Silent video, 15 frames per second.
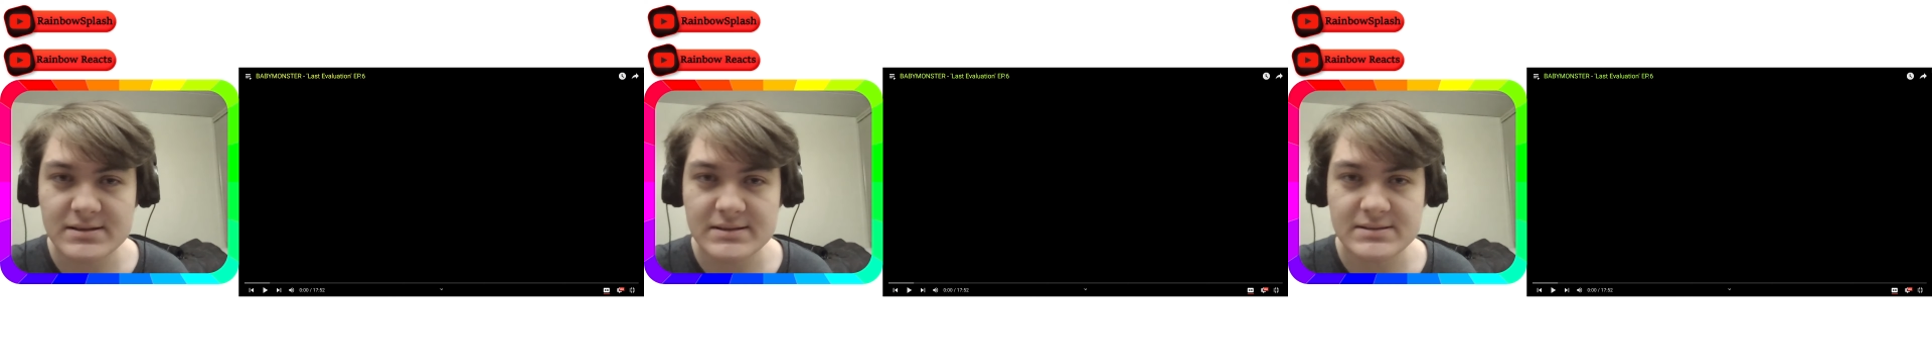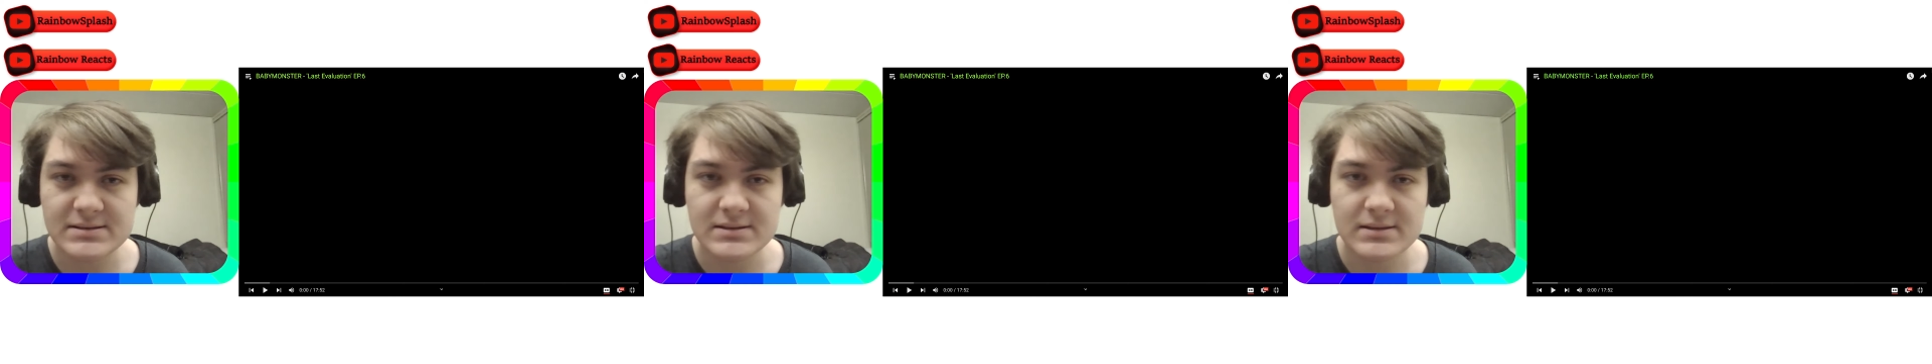
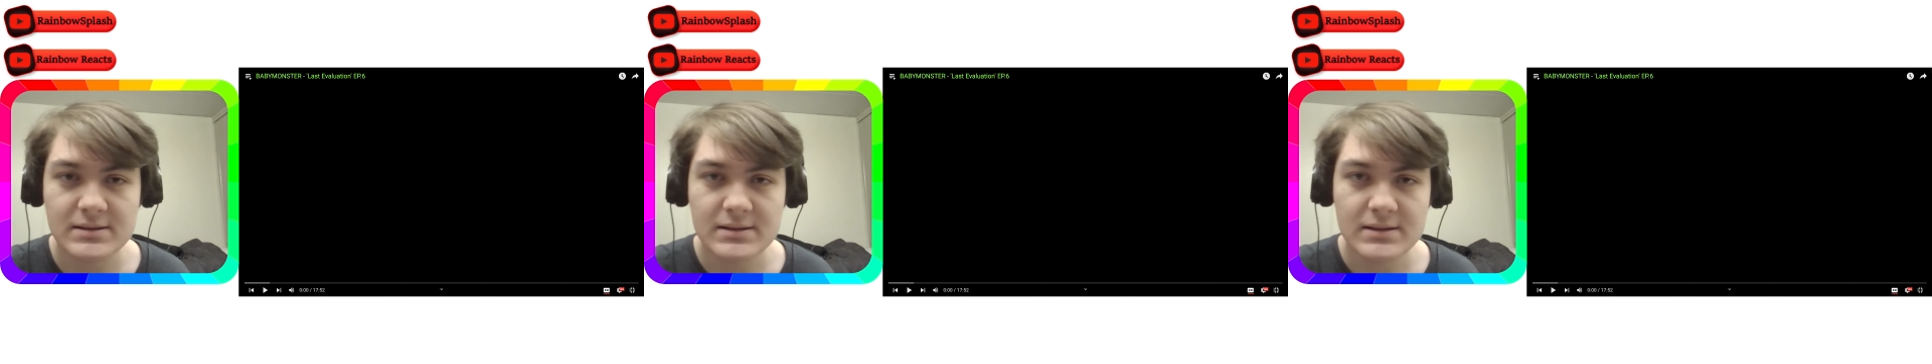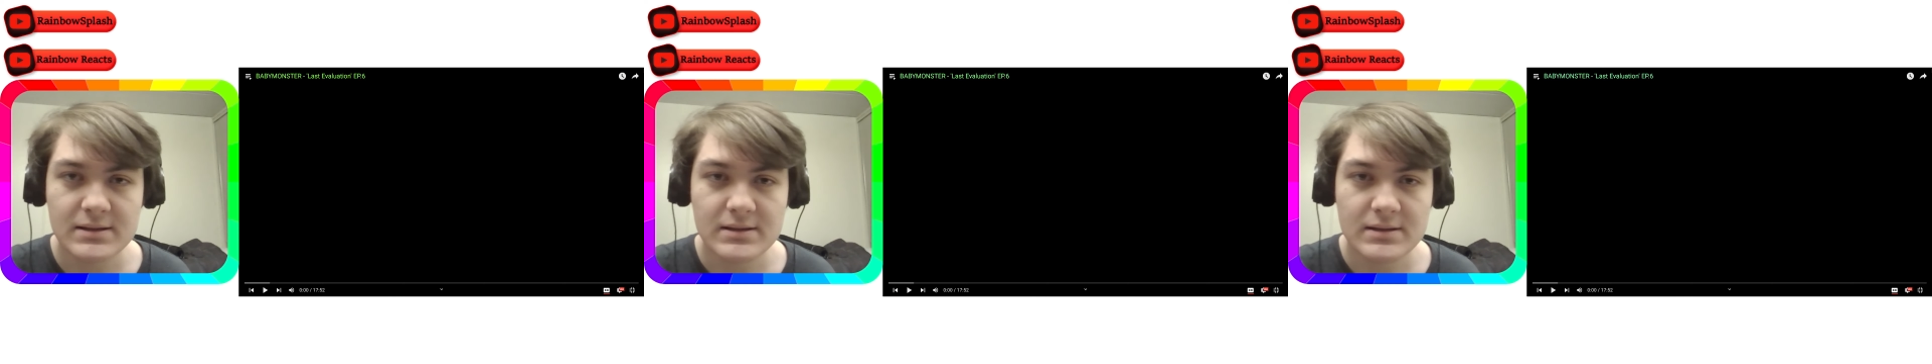this.
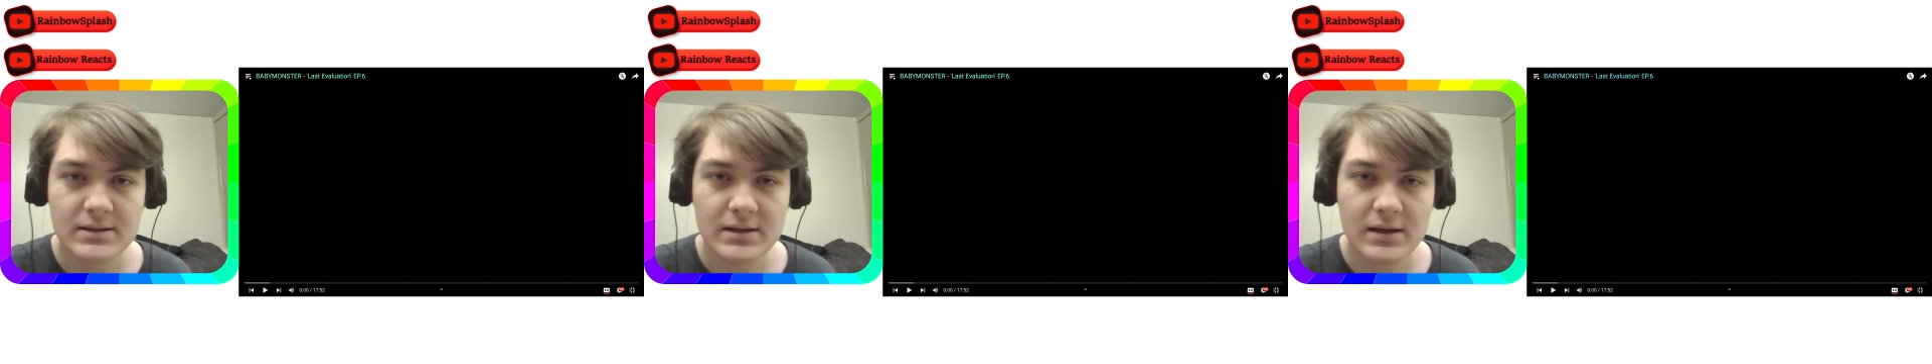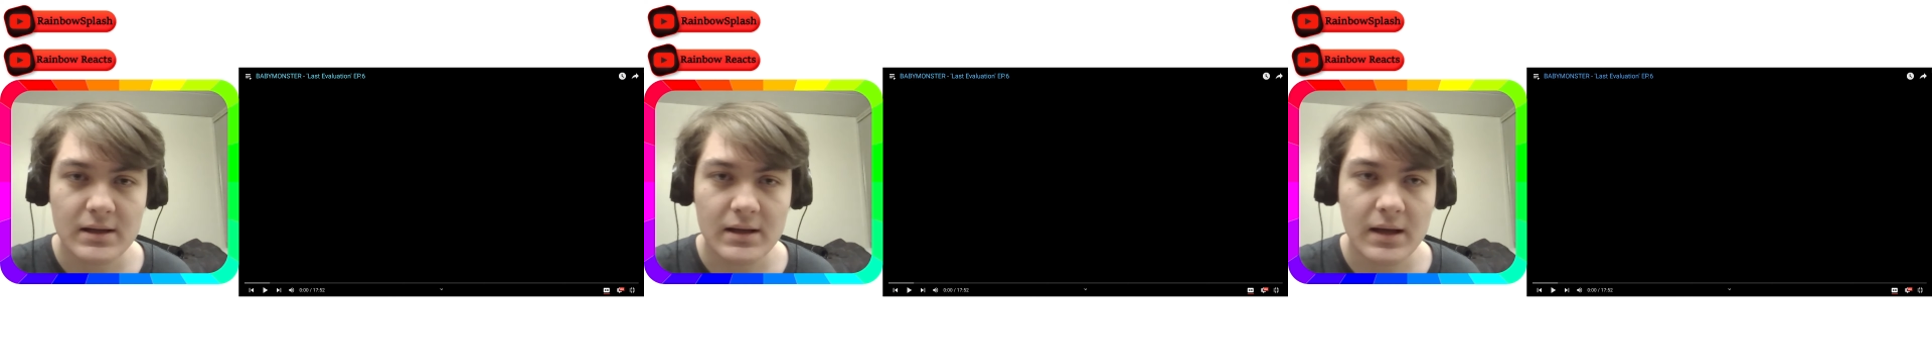
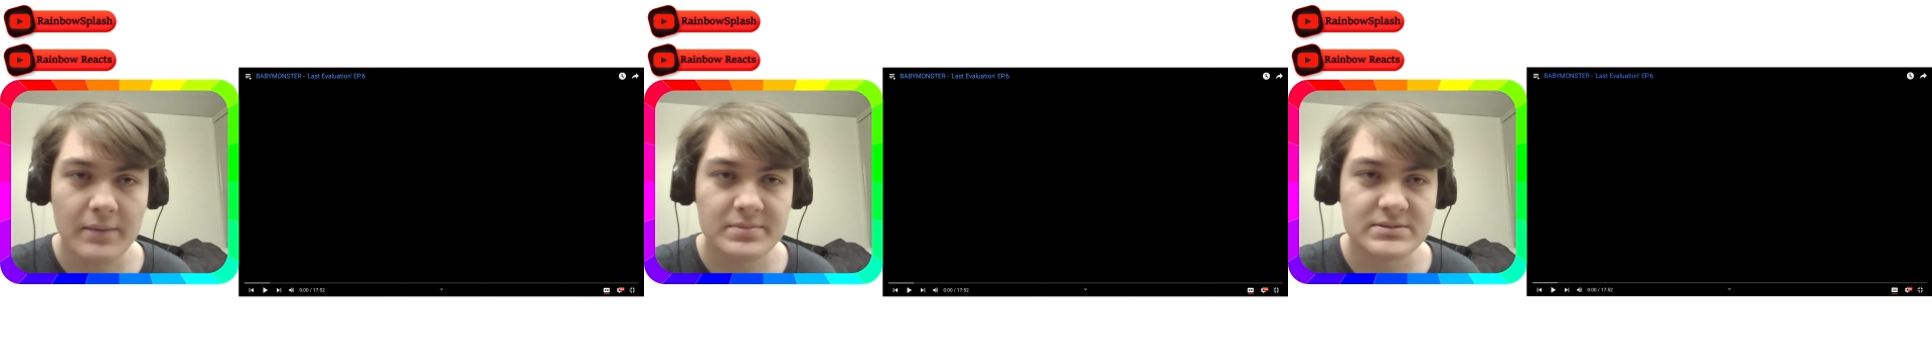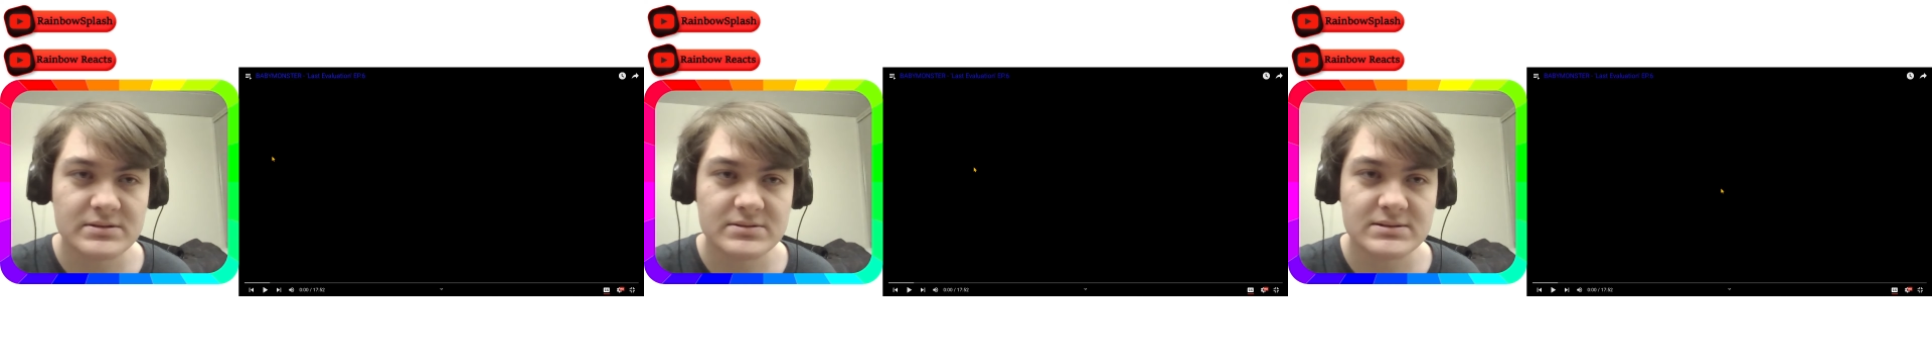
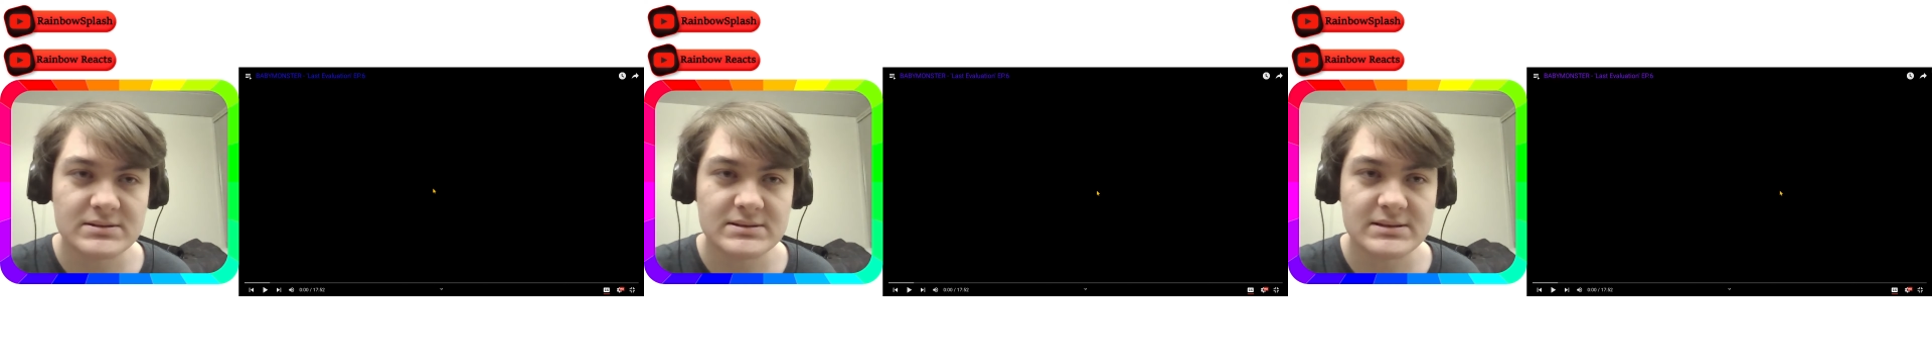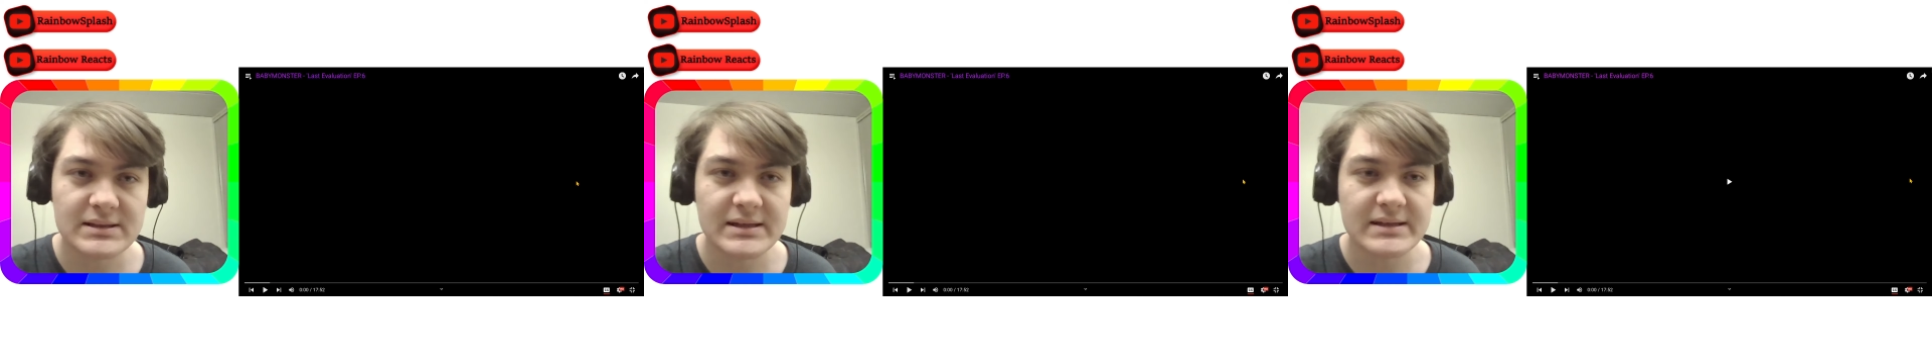Episode
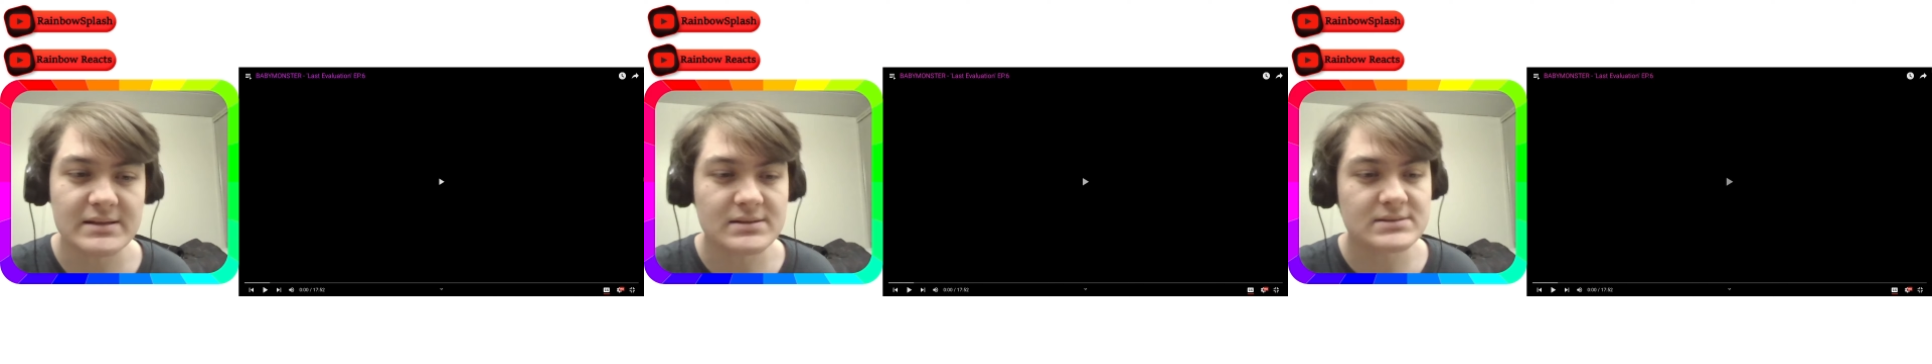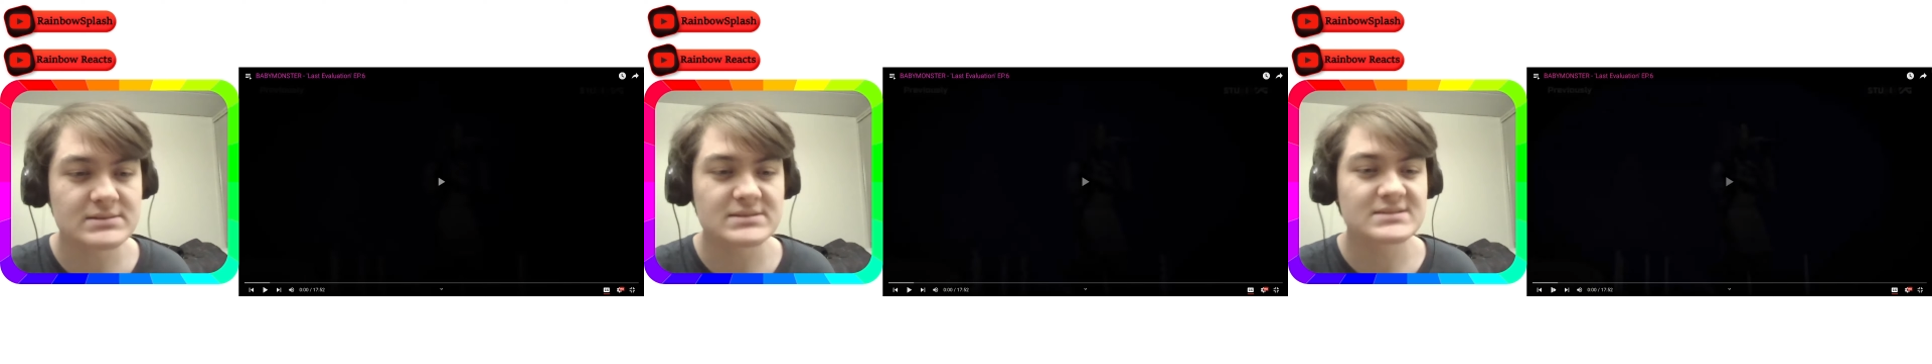
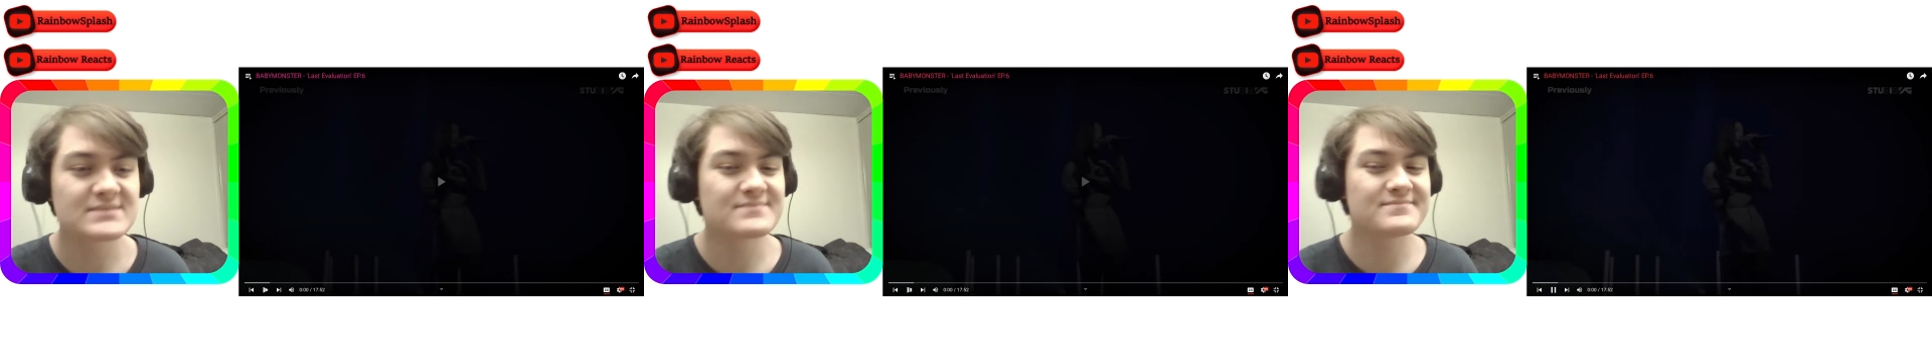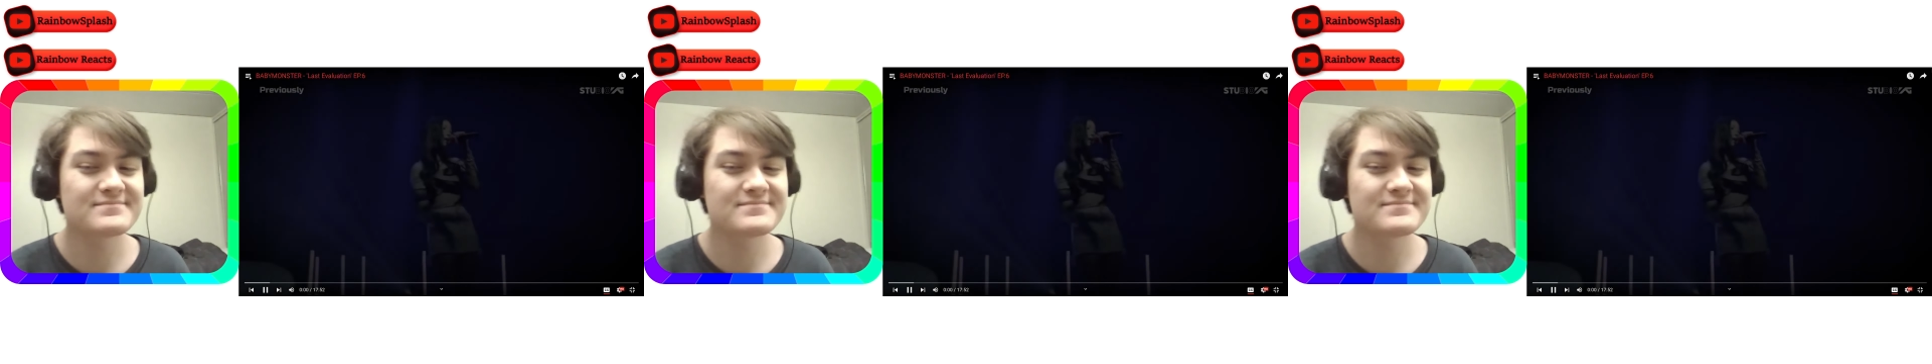6.